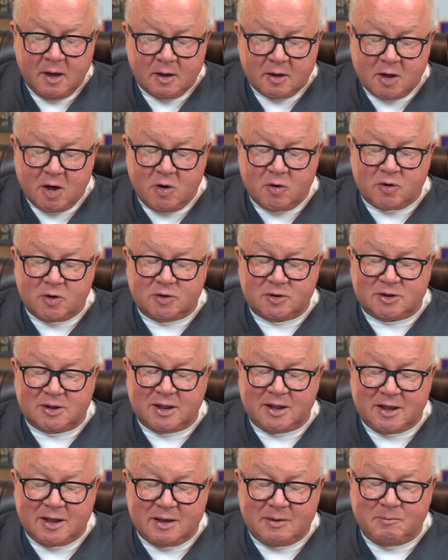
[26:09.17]

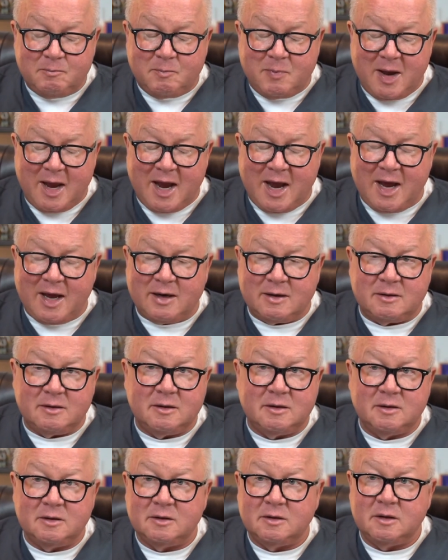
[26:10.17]
CoQ10 bad,
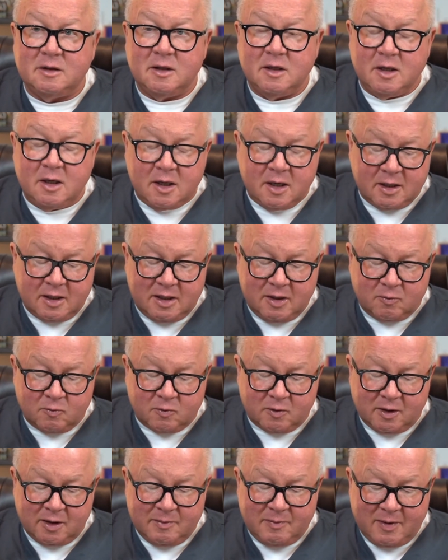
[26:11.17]
again
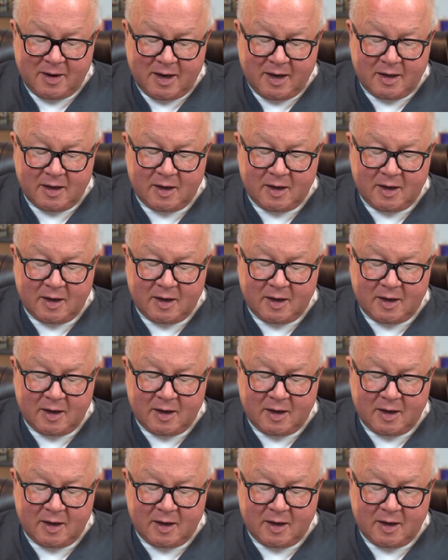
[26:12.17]
really bad.